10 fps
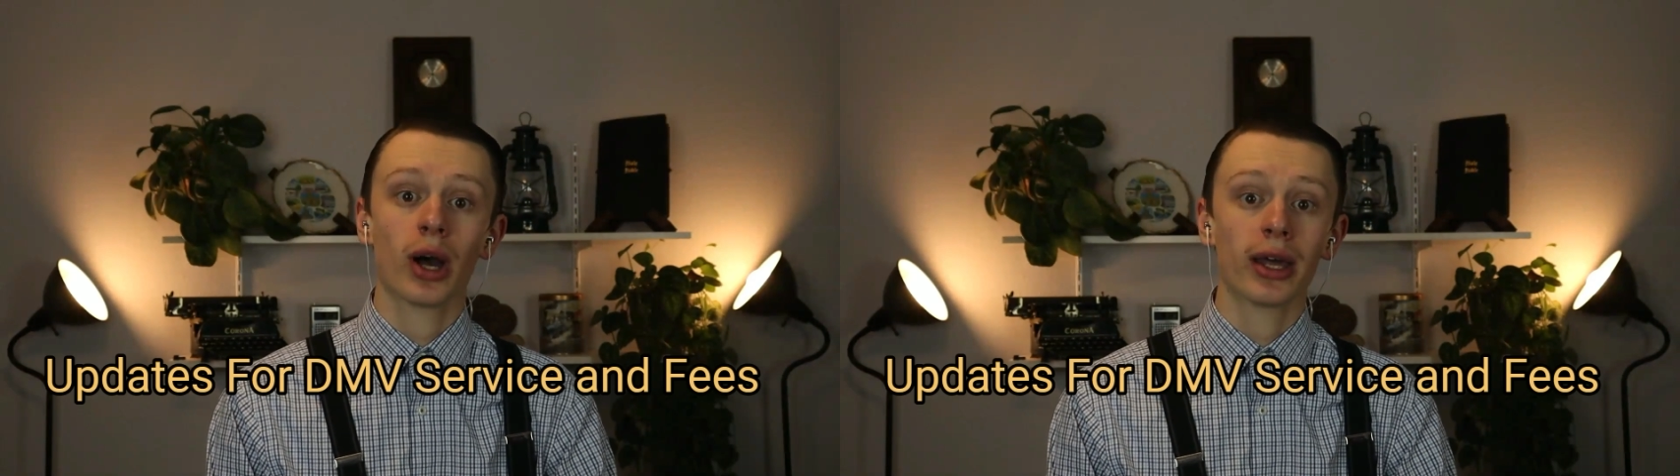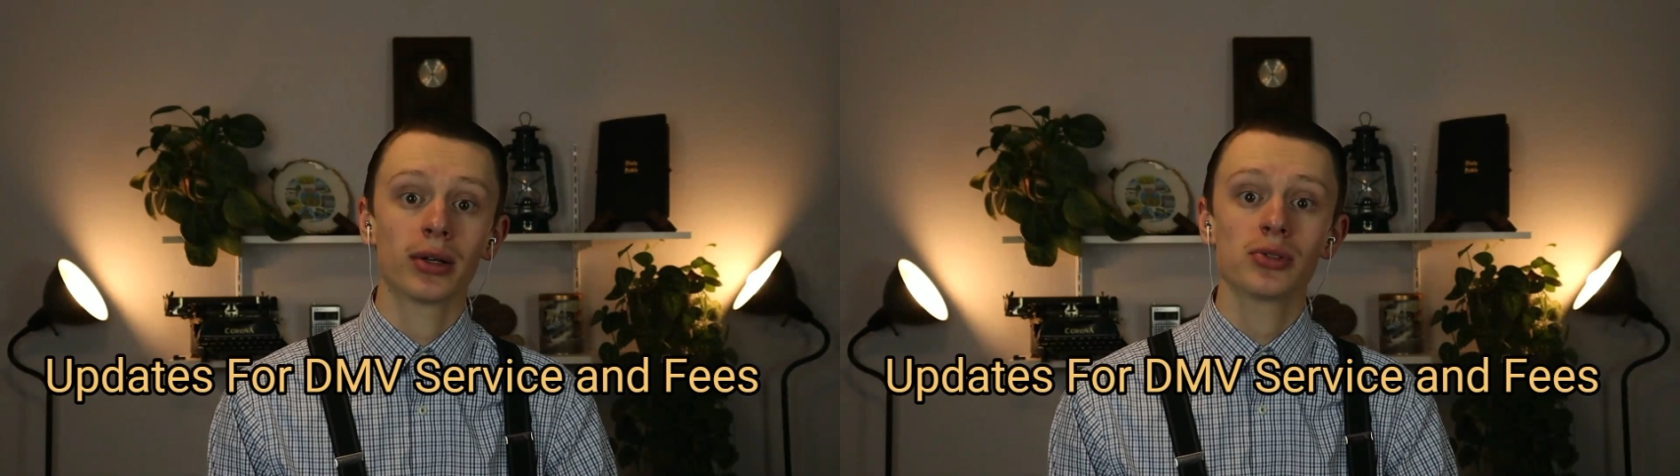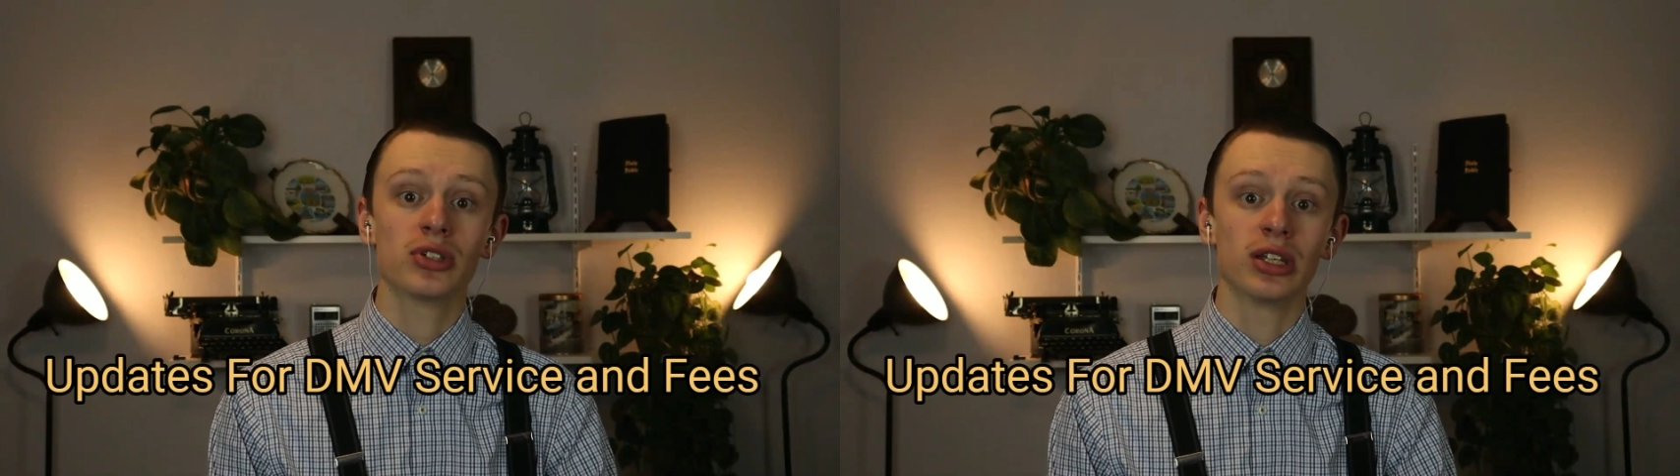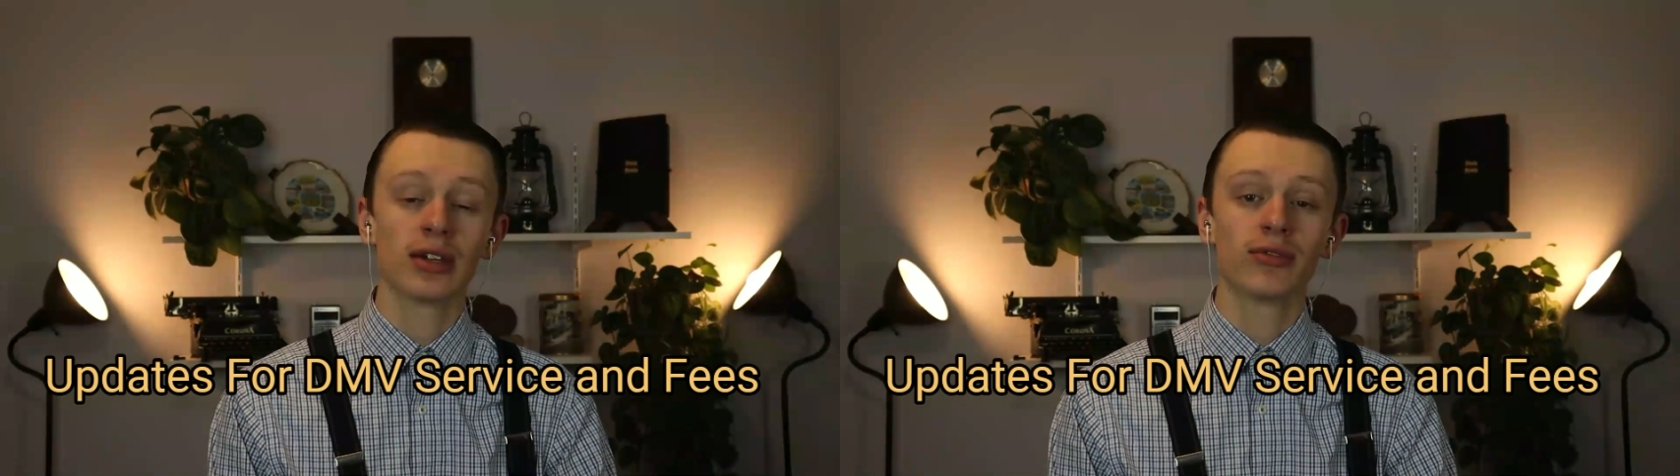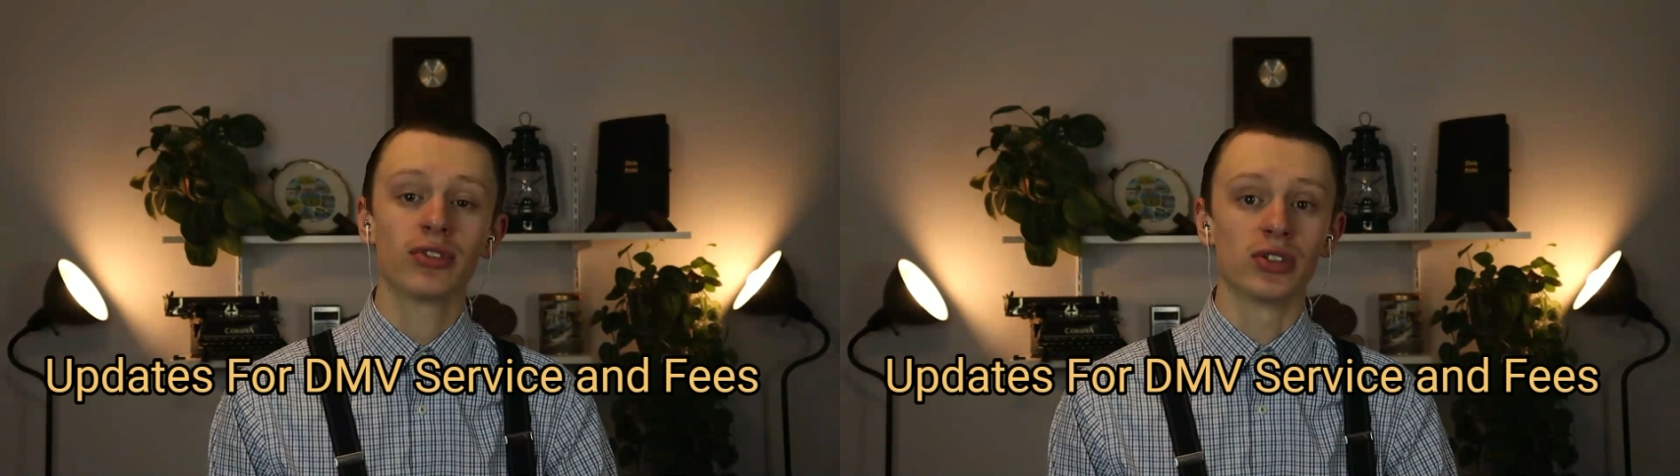Idaho's
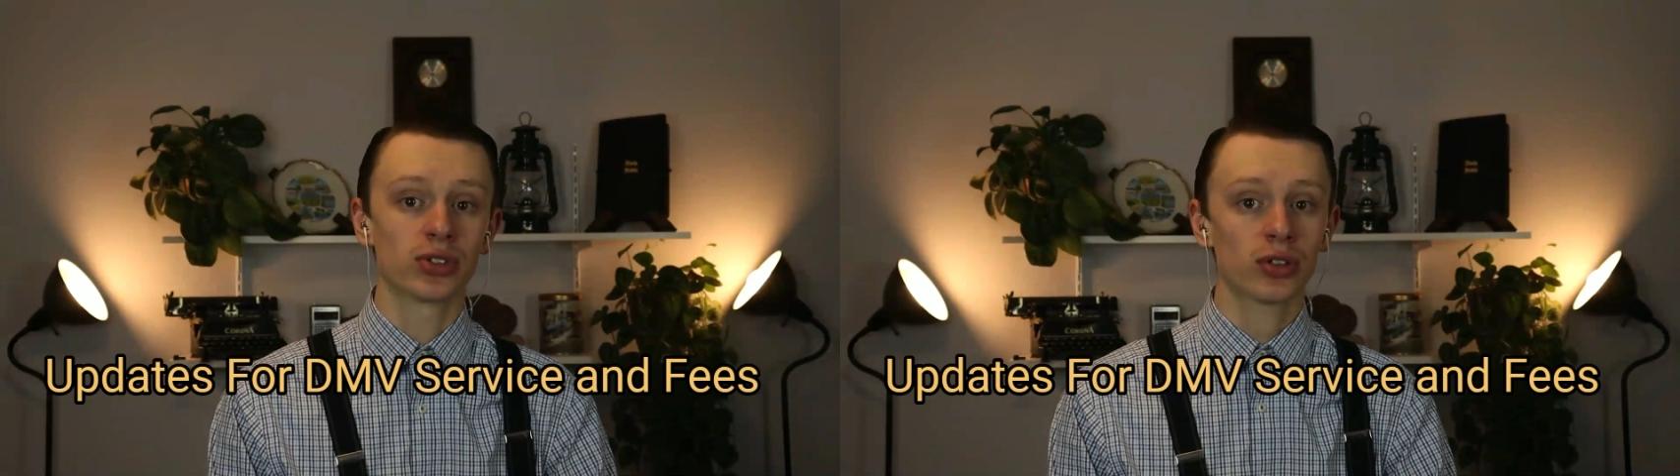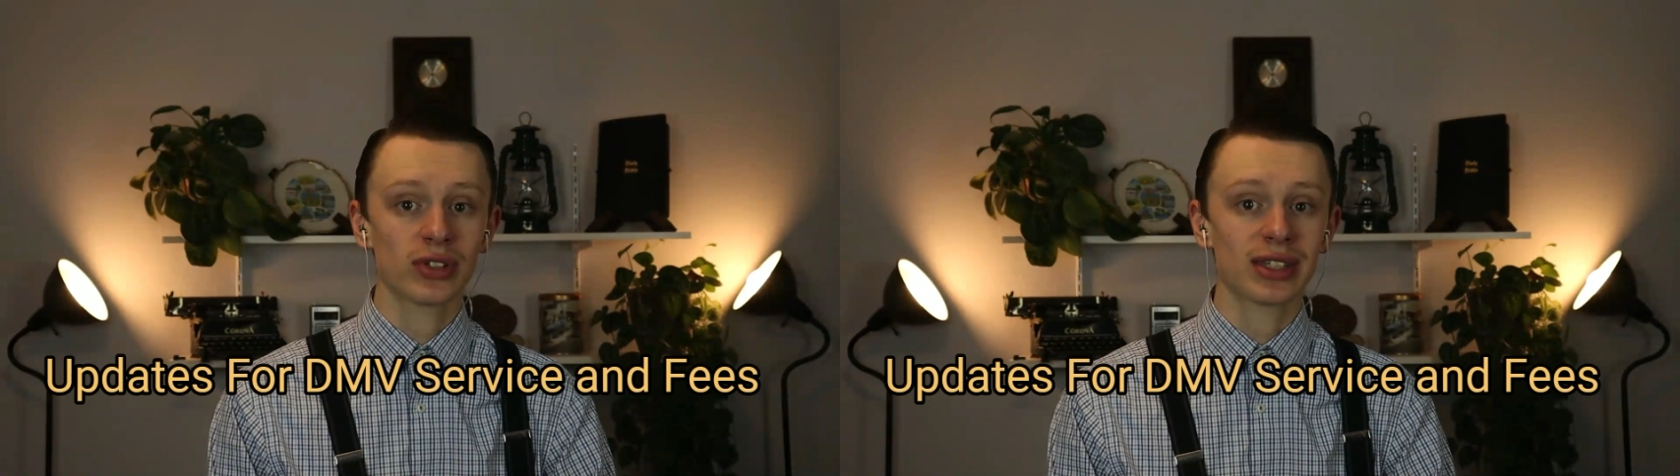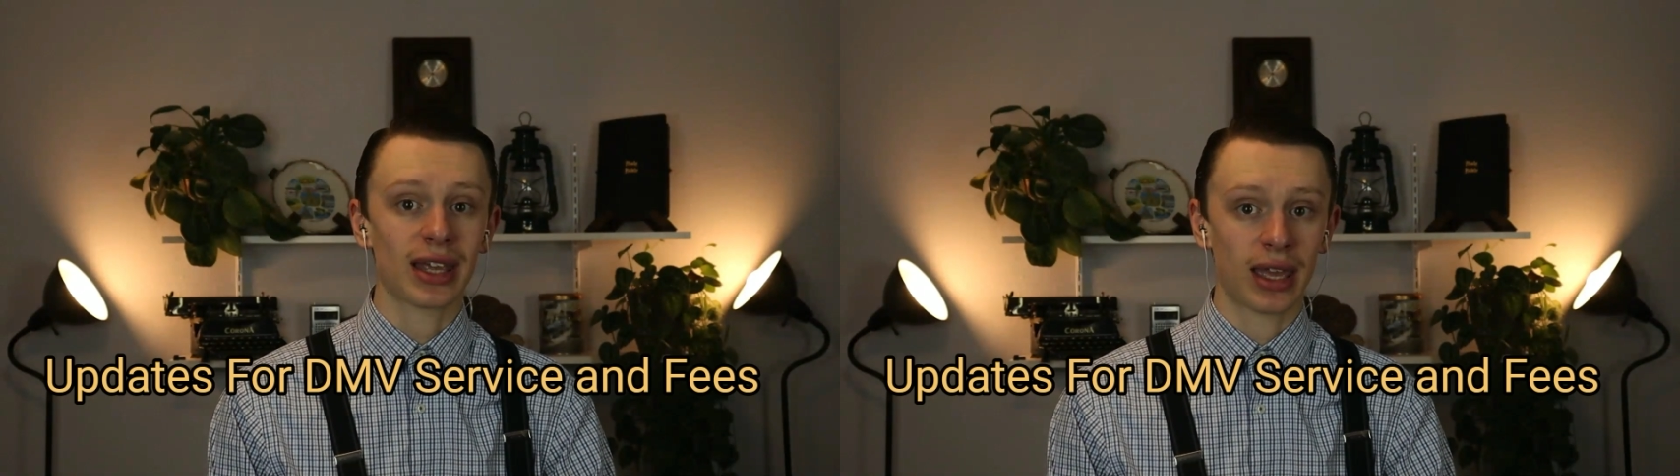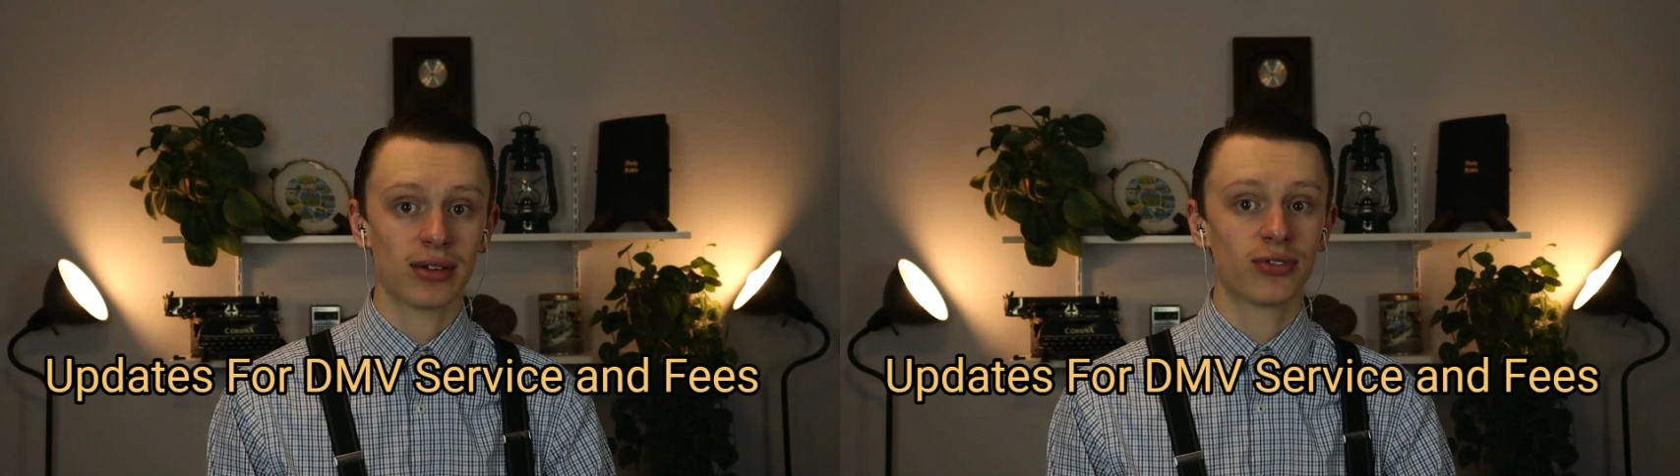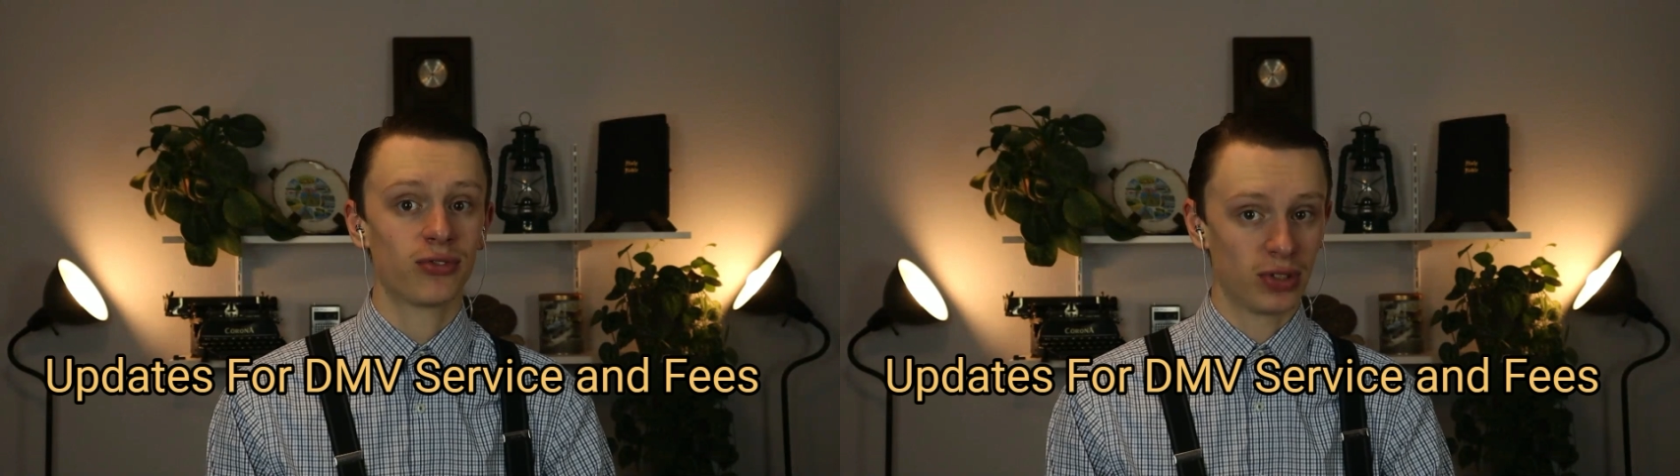DMV service and
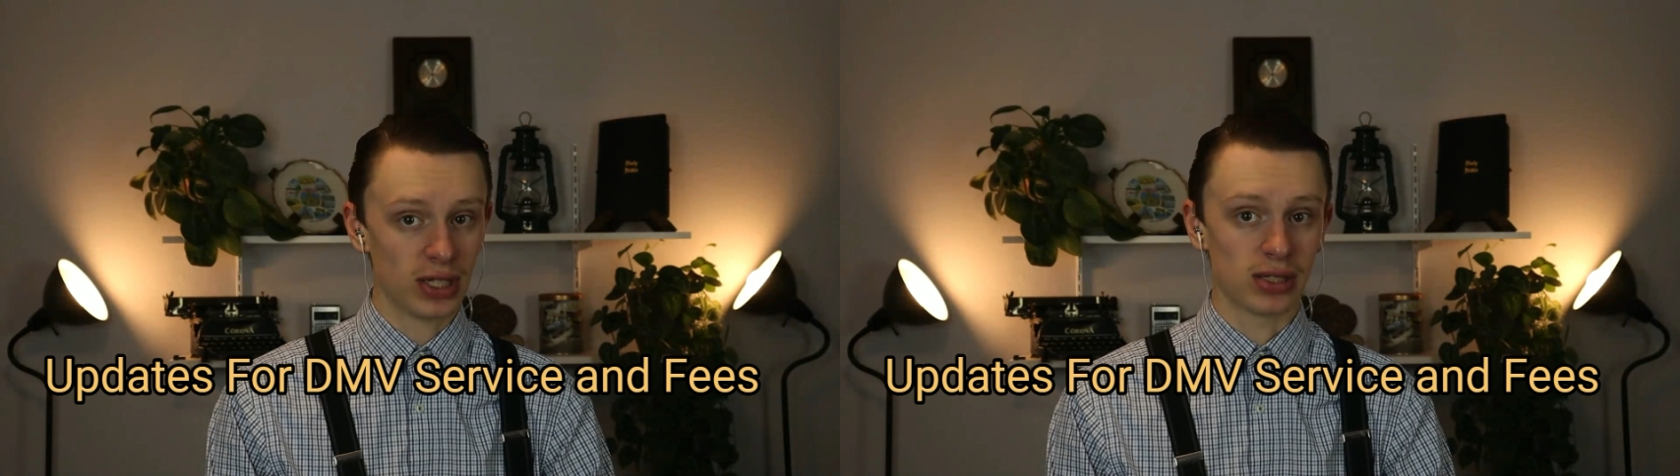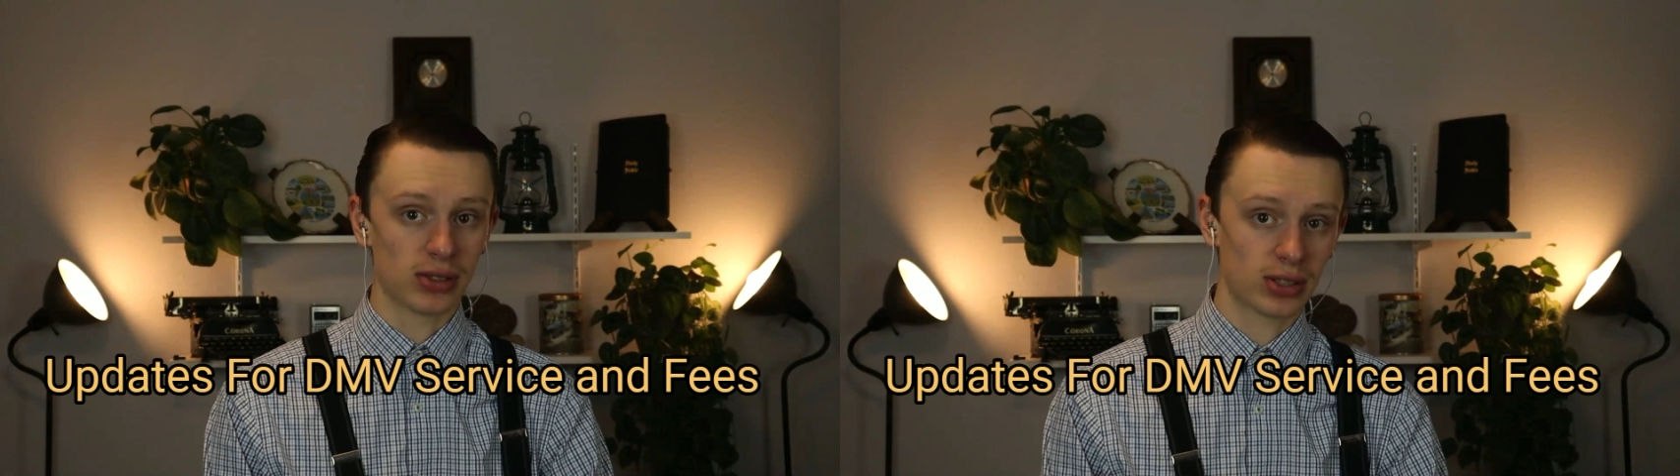fees.